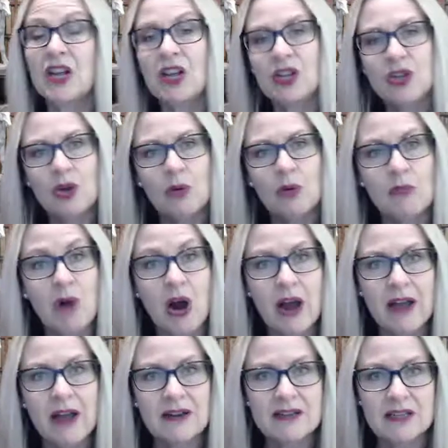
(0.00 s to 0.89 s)
Your
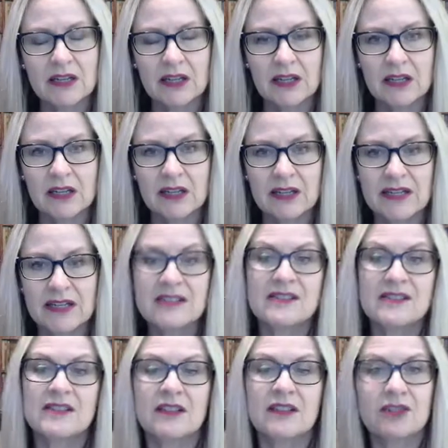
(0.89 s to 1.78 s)
mind
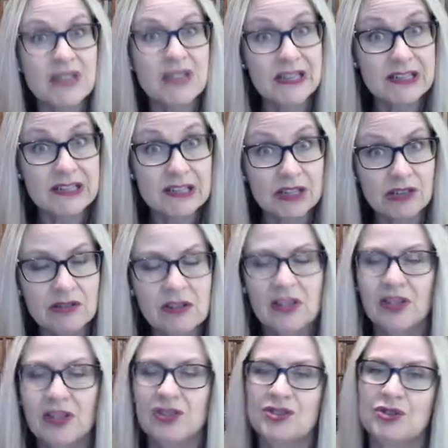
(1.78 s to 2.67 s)
is
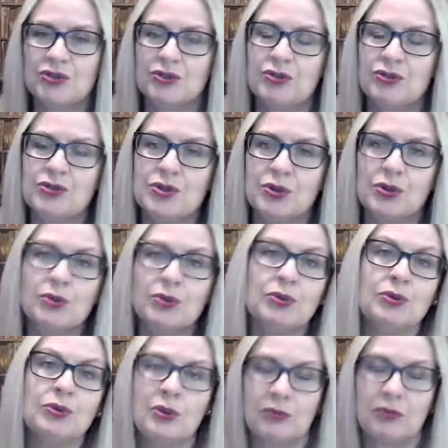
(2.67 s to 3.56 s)
intending to
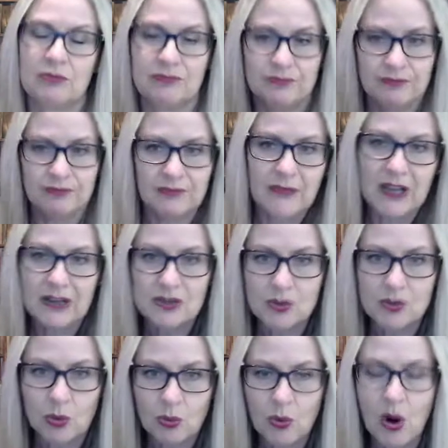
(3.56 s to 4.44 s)
do
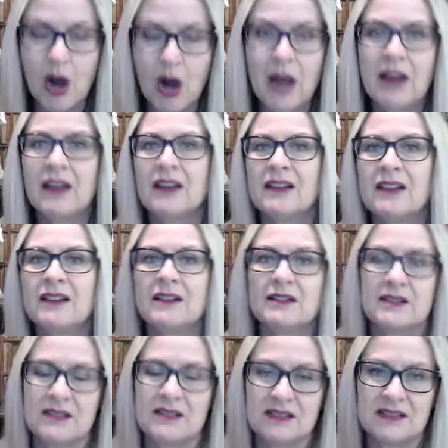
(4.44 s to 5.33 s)
X or Y,
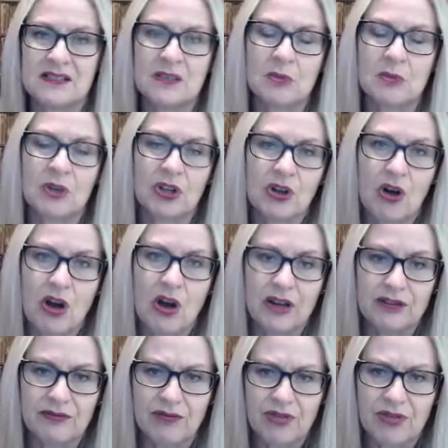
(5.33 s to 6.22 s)
similar
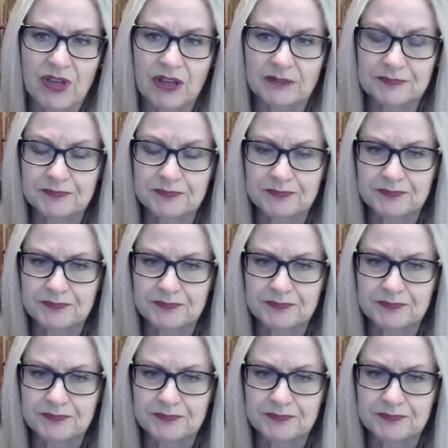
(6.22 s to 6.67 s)
kind of thing.